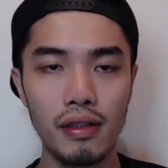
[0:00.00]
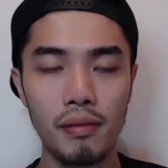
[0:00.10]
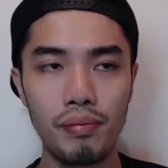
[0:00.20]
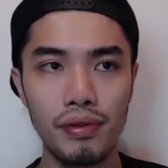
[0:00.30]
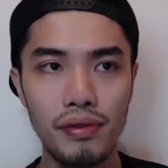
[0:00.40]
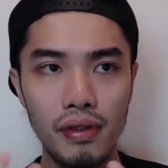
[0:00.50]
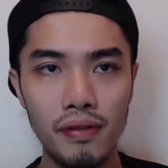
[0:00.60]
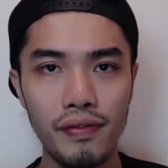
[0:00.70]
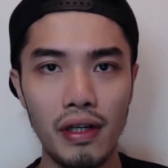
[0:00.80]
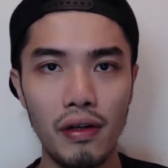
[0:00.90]
They
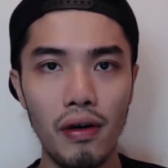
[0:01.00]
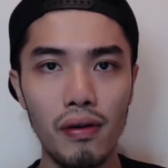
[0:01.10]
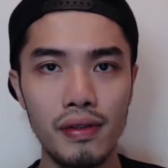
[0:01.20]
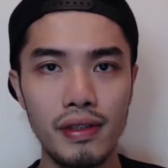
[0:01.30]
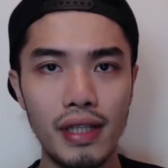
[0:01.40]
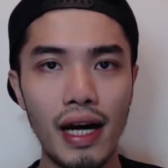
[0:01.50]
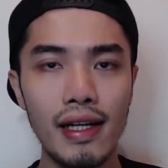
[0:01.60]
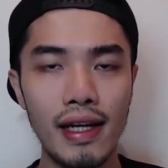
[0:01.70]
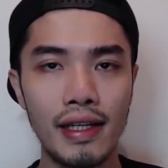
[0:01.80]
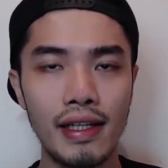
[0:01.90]
preserve their own
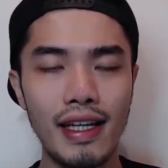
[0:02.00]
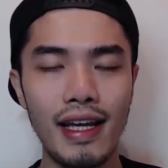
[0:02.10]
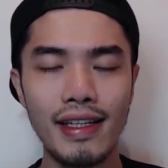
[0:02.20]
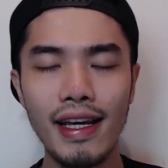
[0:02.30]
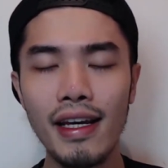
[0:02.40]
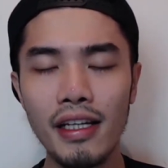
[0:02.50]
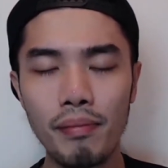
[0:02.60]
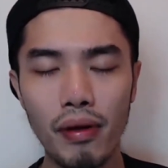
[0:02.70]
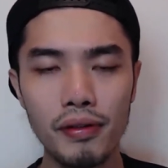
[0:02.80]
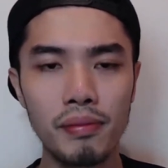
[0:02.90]
dialect at any
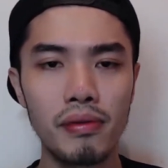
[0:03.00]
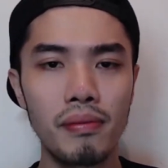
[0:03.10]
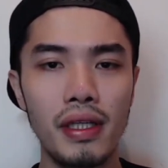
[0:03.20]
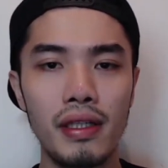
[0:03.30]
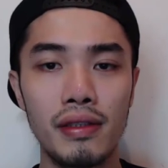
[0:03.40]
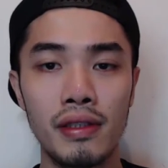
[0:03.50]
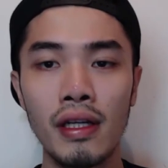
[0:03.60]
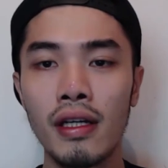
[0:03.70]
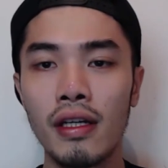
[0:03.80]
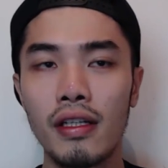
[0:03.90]
possible means,
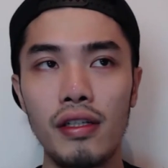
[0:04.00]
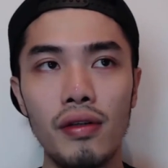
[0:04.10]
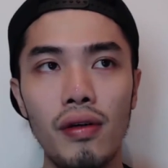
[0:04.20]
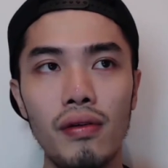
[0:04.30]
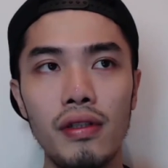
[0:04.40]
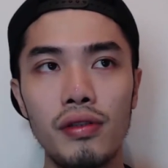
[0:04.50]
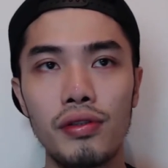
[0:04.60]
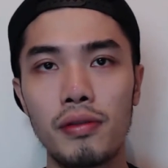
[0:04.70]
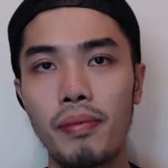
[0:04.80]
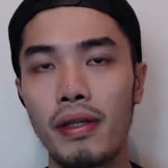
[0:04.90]
only
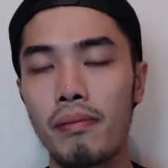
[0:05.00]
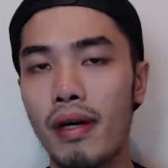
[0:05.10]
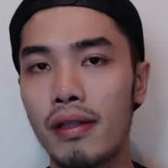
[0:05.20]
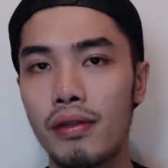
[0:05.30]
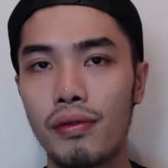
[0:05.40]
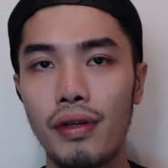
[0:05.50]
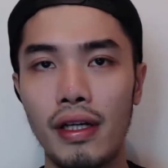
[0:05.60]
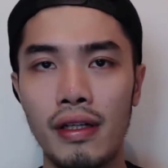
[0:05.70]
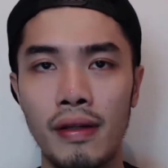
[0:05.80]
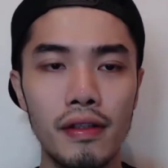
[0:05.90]
to speak
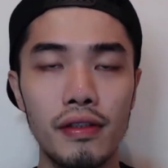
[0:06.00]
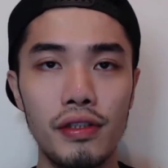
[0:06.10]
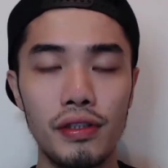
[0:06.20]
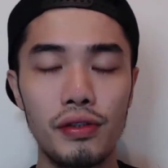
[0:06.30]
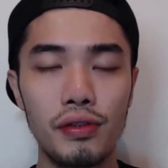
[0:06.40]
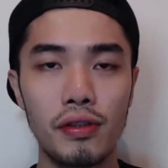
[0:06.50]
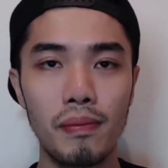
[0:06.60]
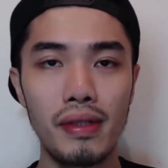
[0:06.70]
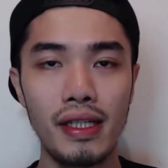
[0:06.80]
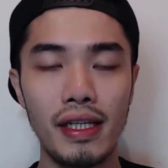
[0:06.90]
Mandarin just to
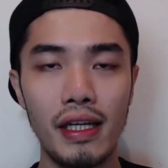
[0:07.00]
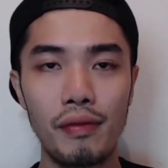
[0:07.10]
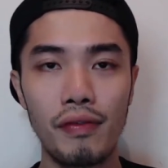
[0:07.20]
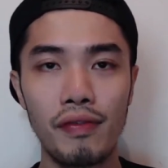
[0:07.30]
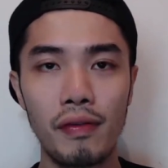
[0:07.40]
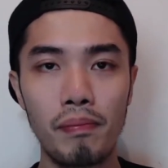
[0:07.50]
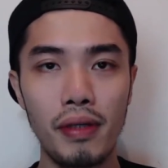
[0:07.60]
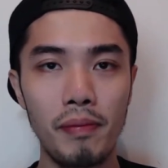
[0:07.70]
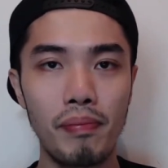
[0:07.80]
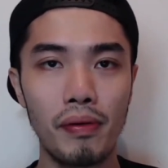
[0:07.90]
communicate with the
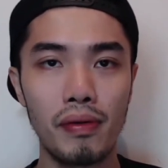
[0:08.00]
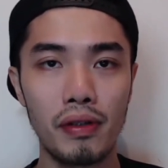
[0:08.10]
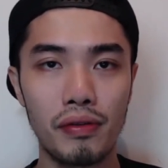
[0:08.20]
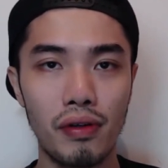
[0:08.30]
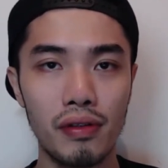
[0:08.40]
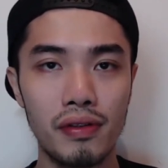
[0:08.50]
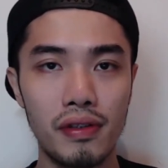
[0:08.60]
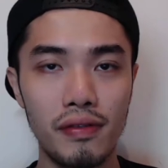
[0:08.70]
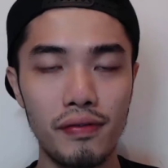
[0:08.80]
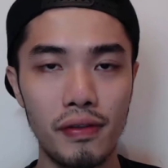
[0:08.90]
people across
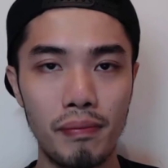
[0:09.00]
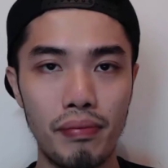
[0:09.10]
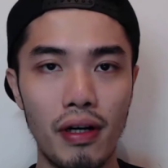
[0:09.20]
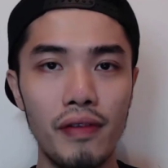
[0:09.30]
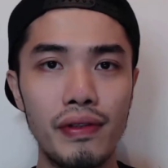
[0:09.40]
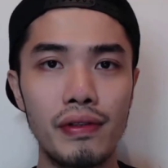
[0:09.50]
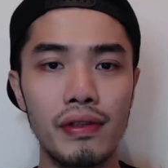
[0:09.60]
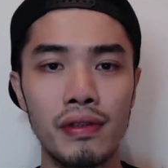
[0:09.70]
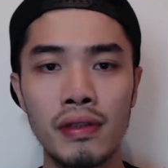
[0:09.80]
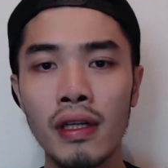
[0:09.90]
different
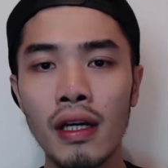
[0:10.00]
provinces.